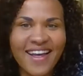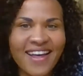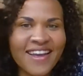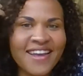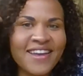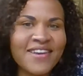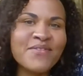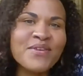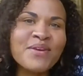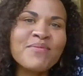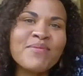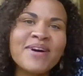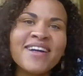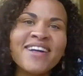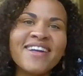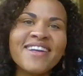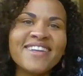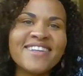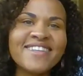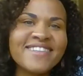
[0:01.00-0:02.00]
Hi
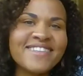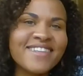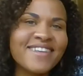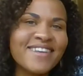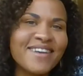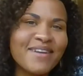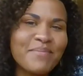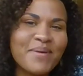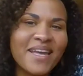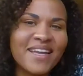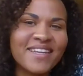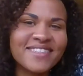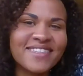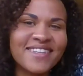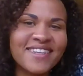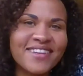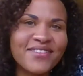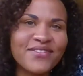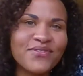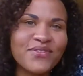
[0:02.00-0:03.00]
everyone,
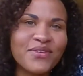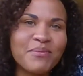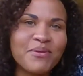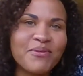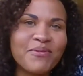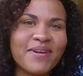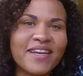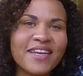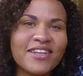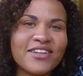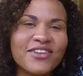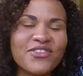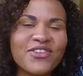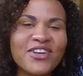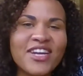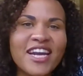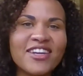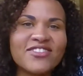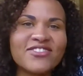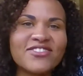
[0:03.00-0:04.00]
Amanda from Awakened
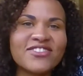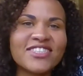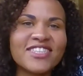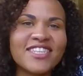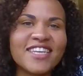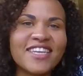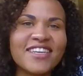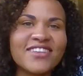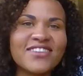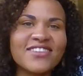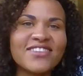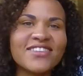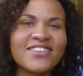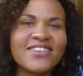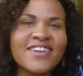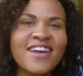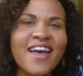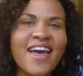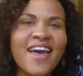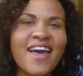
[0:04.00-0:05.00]
Creators here,